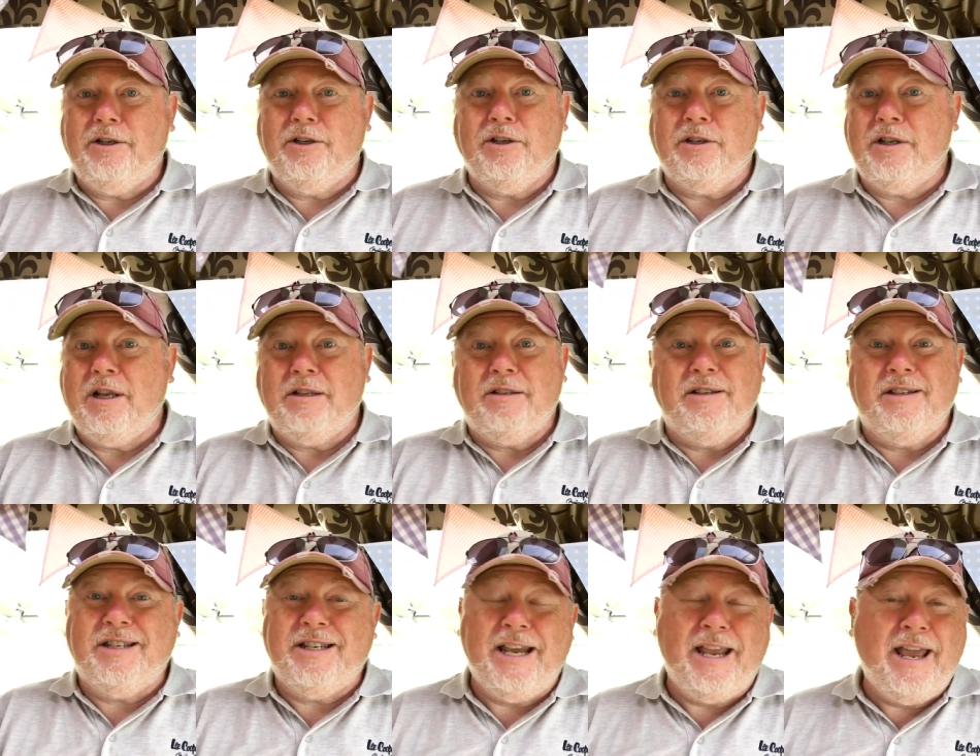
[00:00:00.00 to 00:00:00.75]
just
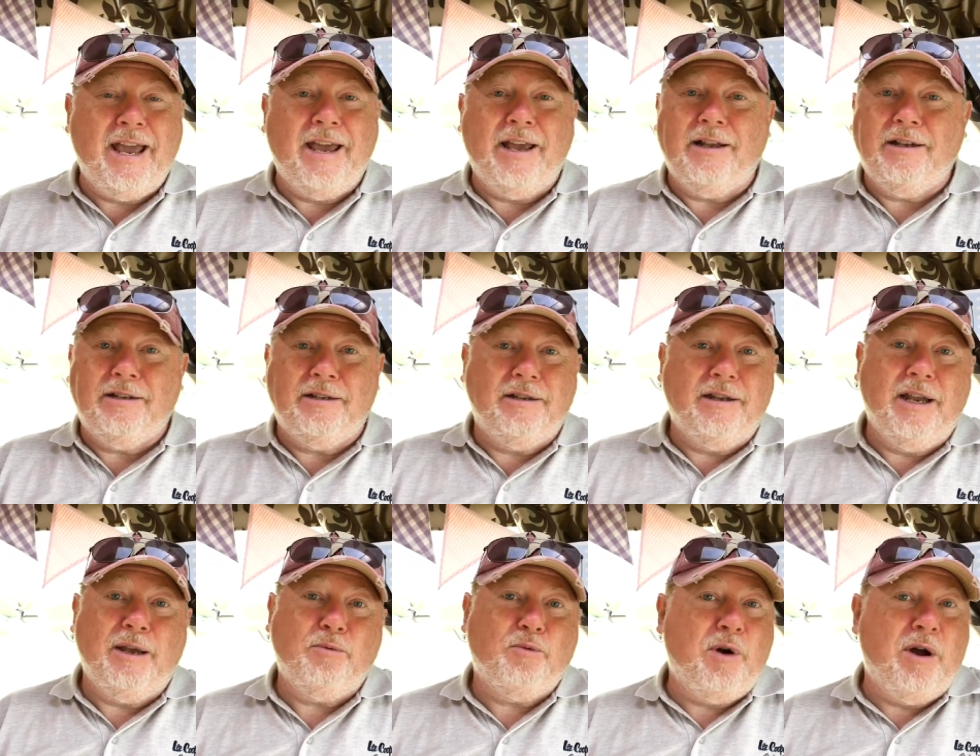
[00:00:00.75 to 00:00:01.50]
doesn't see it. it.
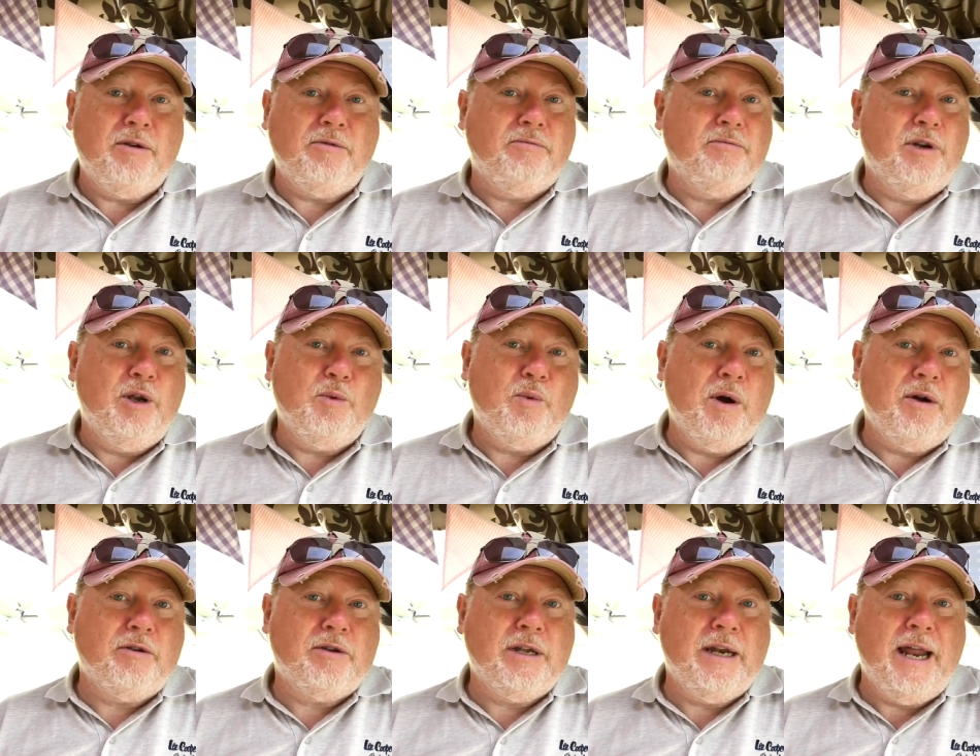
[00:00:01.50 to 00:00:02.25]
It won't it
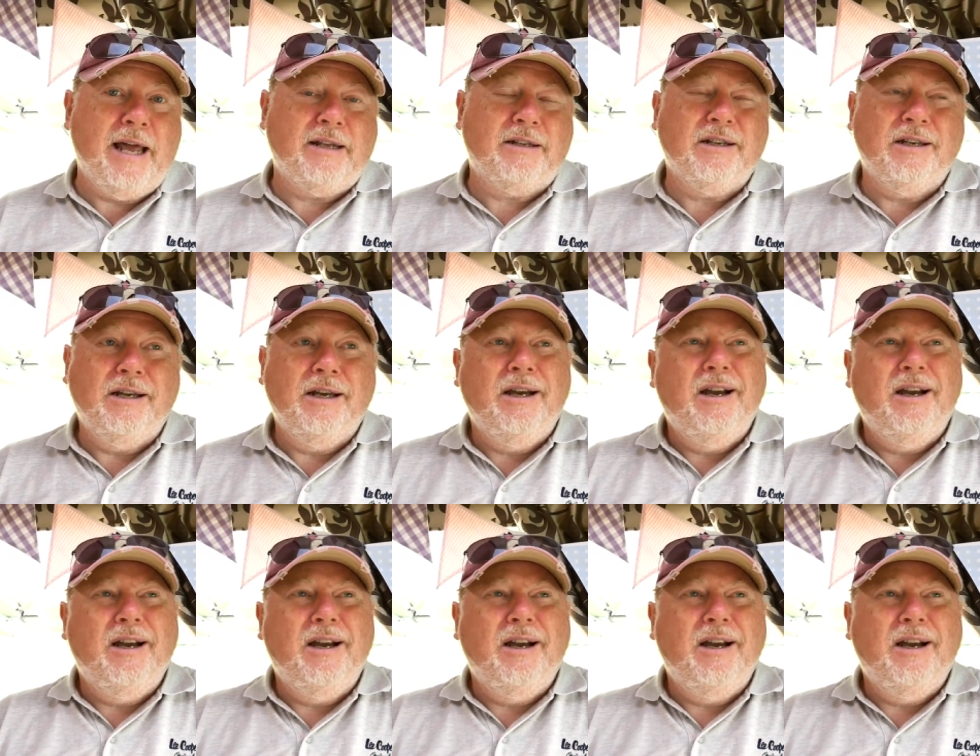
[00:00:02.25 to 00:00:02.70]
won't connect.